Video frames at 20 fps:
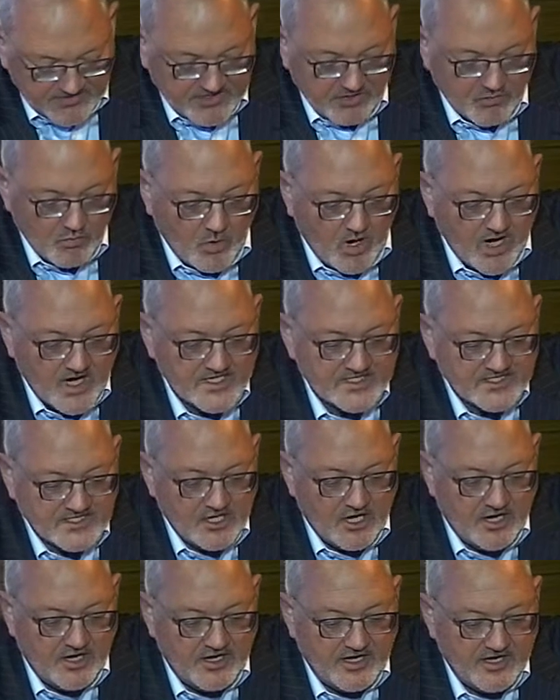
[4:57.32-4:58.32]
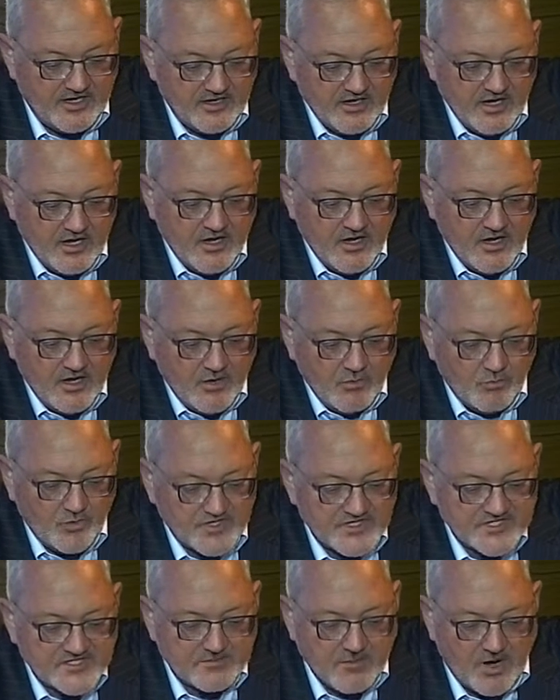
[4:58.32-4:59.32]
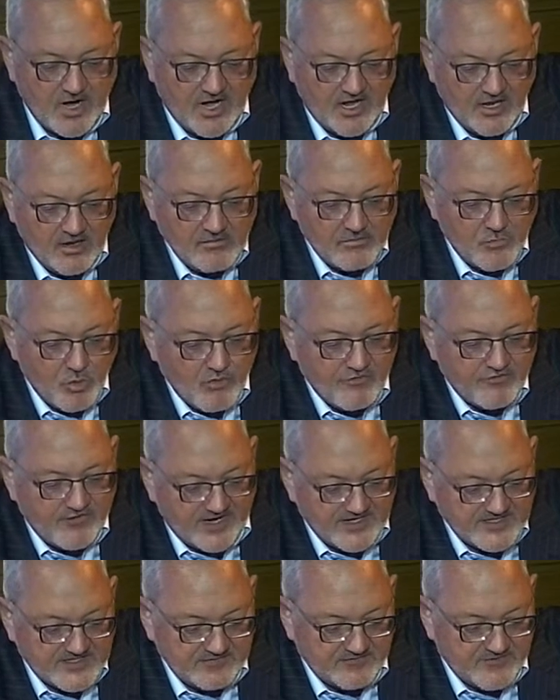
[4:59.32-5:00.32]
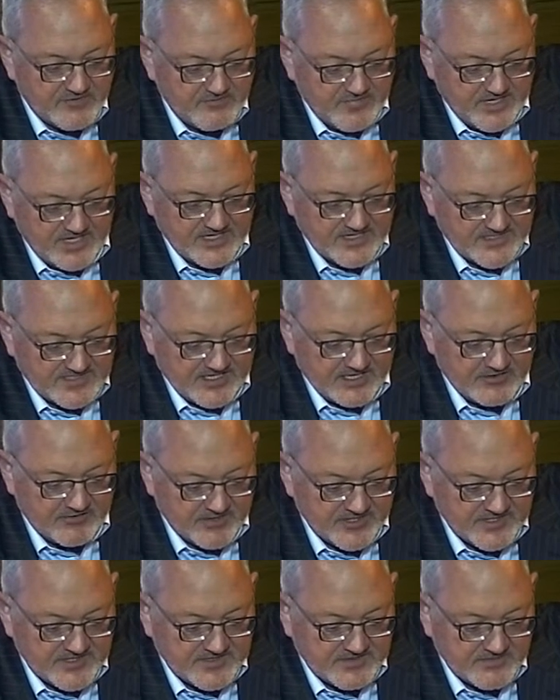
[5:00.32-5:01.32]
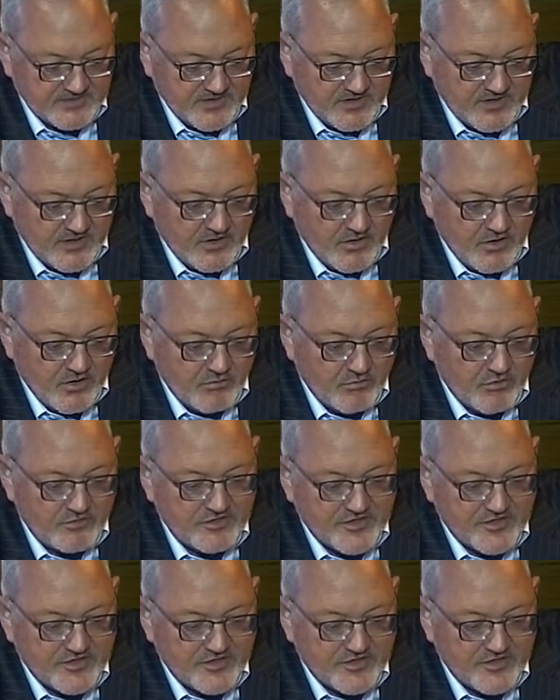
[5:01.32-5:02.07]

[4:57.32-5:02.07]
So why is learning with a smile more effective than being serious? Well,